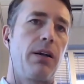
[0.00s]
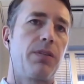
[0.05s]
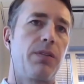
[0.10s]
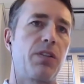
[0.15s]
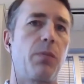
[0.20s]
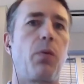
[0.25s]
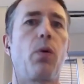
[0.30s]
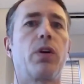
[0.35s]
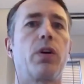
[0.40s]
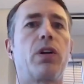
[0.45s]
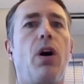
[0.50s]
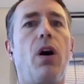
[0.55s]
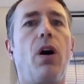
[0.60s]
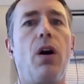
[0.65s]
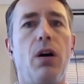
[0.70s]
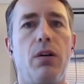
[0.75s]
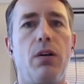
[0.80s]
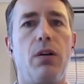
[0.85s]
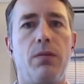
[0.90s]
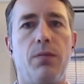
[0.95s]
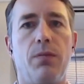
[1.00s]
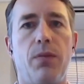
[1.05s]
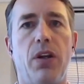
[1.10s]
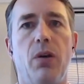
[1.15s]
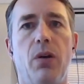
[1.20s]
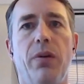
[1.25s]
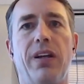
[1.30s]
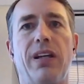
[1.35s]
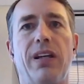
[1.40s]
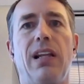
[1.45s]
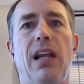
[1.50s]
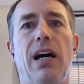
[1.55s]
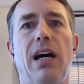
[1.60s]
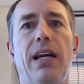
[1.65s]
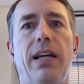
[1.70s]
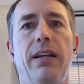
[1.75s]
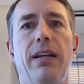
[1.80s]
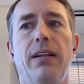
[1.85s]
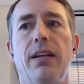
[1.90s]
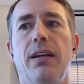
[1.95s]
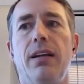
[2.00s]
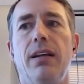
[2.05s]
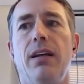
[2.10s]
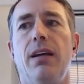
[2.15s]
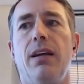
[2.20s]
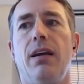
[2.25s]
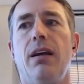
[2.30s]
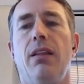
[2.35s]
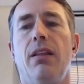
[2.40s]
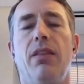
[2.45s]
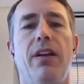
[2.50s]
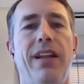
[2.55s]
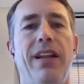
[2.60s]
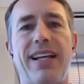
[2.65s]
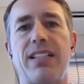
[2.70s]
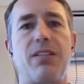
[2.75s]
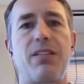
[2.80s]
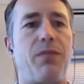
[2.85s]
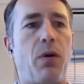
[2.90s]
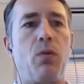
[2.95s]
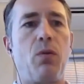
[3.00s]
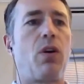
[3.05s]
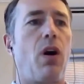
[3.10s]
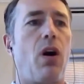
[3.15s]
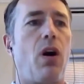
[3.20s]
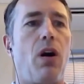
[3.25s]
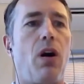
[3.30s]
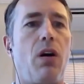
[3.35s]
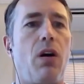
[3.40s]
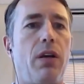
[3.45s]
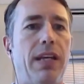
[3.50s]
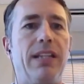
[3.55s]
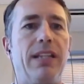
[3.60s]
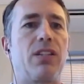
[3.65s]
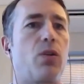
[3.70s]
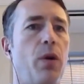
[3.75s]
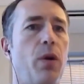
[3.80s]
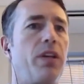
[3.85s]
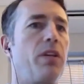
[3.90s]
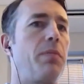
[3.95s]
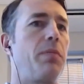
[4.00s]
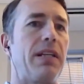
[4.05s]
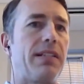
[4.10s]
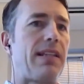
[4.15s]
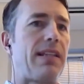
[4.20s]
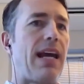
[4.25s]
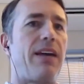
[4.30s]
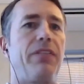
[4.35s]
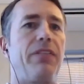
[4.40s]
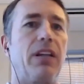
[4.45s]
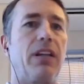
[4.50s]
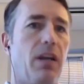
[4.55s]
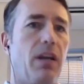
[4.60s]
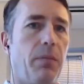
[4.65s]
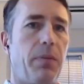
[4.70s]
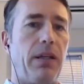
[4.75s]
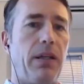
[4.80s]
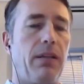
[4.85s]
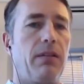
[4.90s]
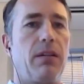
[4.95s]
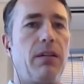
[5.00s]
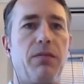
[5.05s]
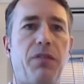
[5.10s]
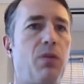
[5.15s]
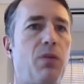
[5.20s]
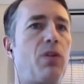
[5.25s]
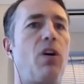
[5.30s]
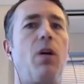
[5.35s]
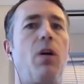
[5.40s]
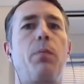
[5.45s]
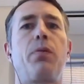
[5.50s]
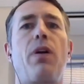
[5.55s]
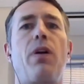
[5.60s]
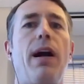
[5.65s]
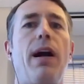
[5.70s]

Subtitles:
a support call, with a client, the next phone call is going to be a staffing company. The phone call